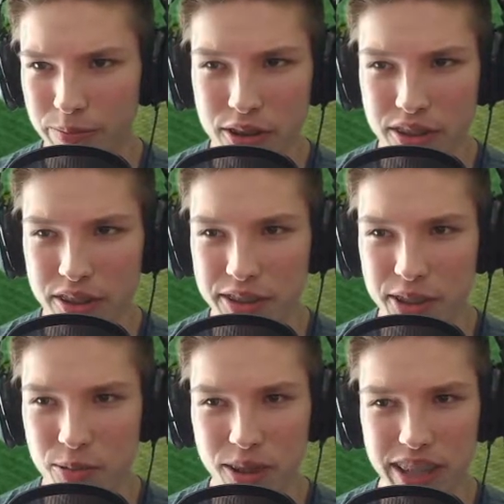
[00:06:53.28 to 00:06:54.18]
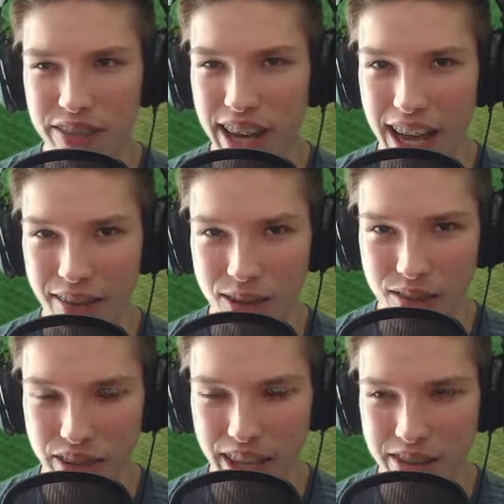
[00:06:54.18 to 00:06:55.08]
I personally don't really even
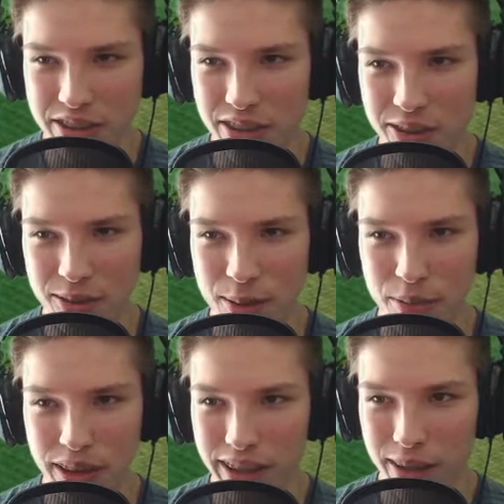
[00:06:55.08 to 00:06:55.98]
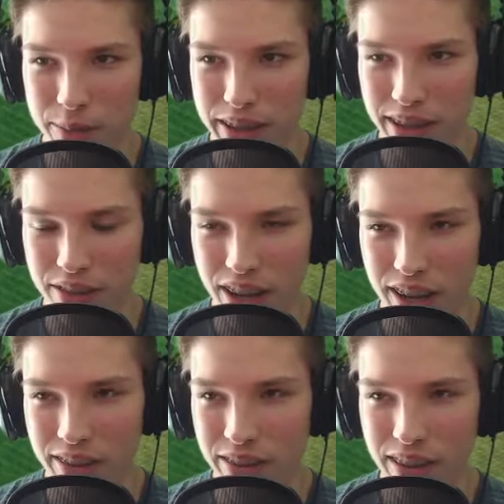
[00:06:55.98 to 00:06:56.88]
have notifications when I'm playing on
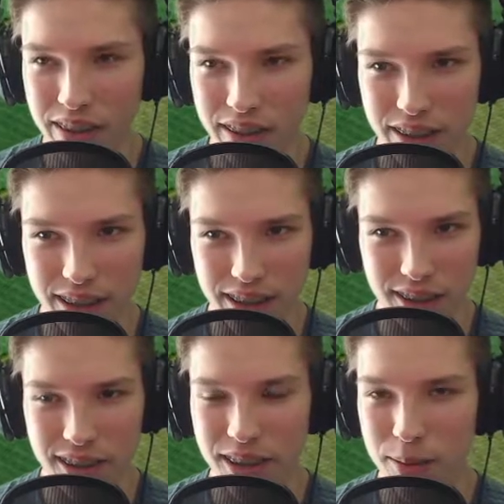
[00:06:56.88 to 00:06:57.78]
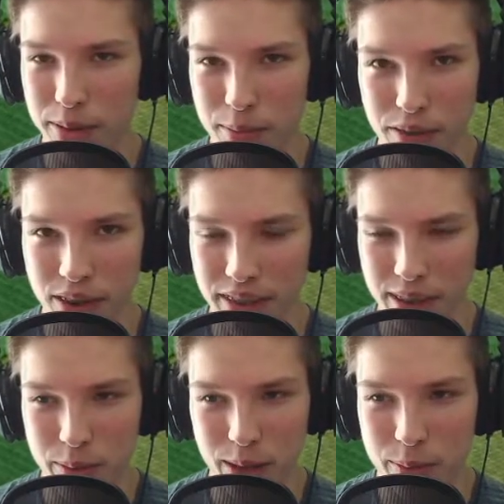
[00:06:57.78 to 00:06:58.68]
PS5. A lot of times if my
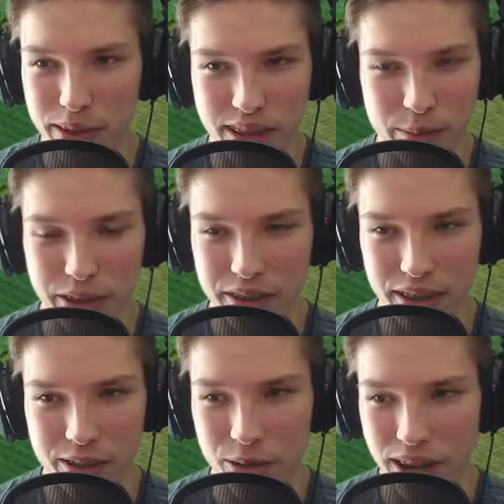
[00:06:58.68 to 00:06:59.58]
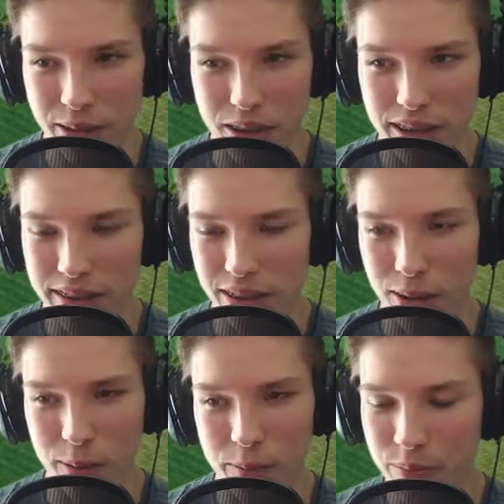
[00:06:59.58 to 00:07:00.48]
friends hit me up, it's going to be on Discord anyway,
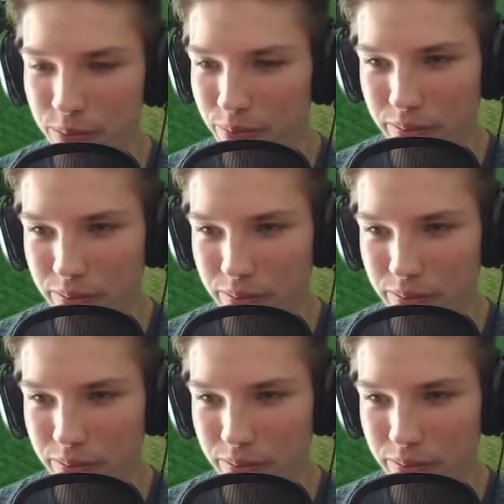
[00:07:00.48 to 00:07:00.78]
so